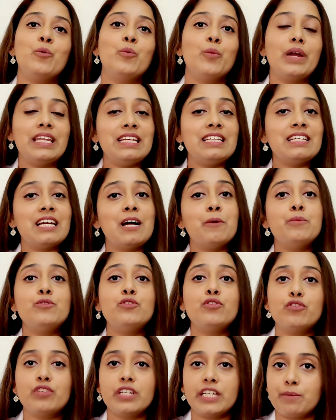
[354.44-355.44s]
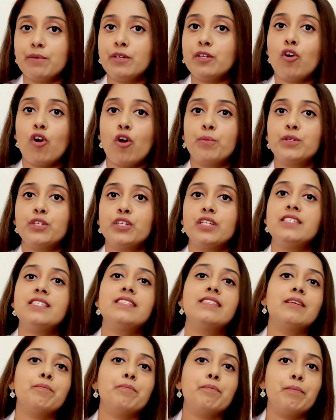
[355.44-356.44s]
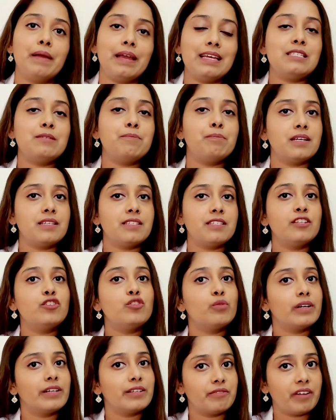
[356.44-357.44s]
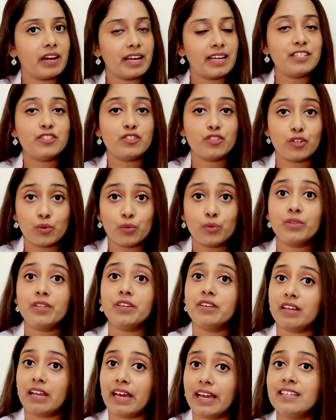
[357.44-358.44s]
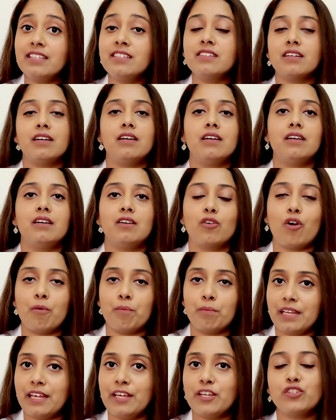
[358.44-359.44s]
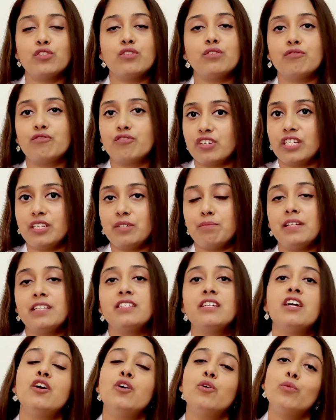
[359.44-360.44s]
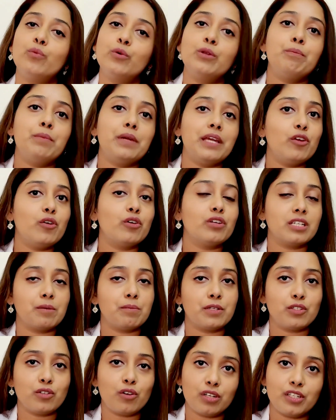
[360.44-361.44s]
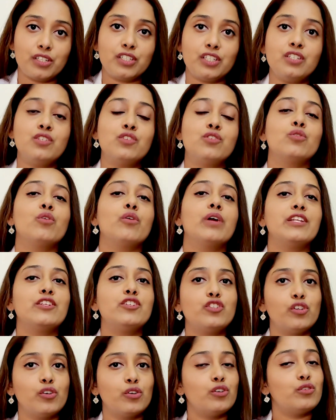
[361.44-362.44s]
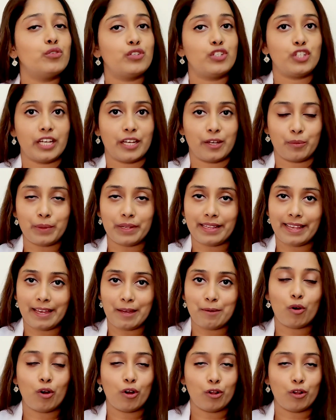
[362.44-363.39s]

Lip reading: When it comes to treatment options, the best person to advise you the right combination of treatment would be your dermatologist, so ensure to check with them